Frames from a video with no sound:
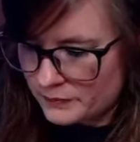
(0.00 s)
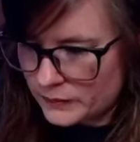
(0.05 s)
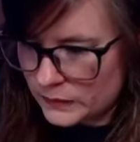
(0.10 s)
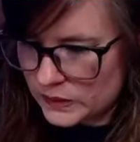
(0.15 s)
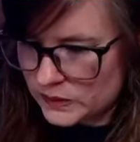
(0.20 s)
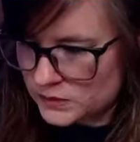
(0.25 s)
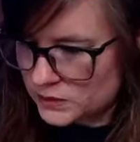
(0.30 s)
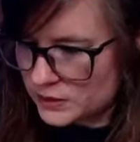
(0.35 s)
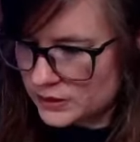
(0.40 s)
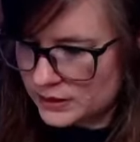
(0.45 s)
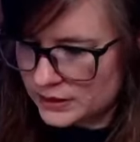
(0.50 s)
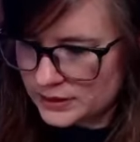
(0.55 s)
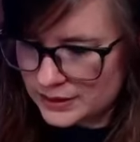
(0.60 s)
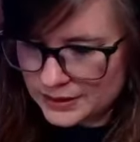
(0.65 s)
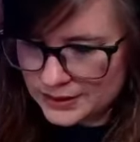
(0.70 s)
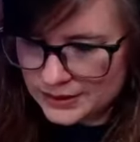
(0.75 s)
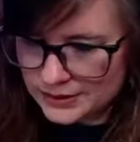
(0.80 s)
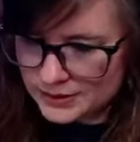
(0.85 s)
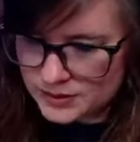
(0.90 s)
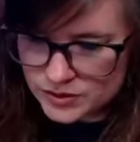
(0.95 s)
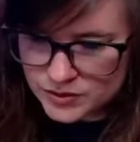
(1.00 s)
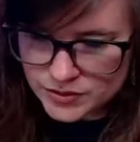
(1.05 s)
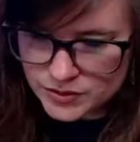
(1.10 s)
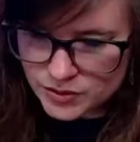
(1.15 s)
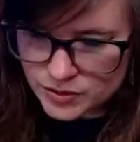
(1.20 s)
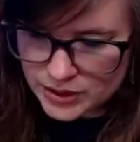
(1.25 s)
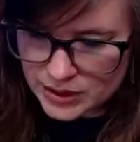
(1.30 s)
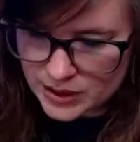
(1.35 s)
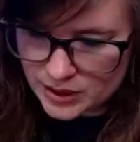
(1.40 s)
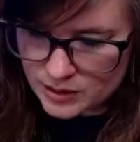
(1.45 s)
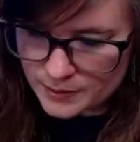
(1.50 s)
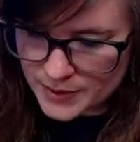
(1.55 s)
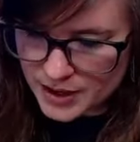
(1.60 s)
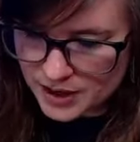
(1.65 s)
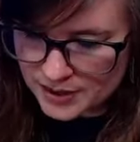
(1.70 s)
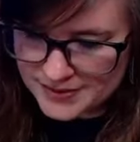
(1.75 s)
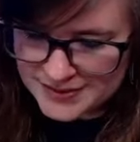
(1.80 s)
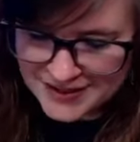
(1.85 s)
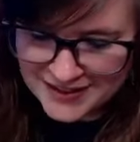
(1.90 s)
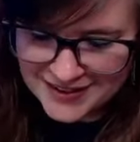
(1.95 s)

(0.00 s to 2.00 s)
So I think that's just straight out of the box.